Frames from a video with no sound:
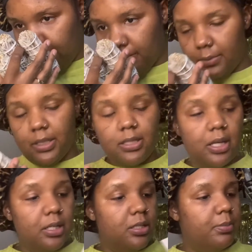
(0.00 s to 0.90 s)
The
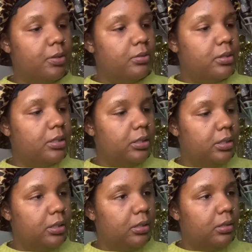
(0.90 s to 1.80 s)
sage smells
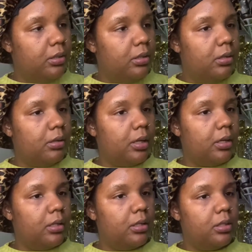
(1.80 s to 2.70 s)
good.
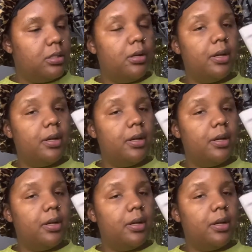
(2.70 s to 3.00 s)
Okay. So it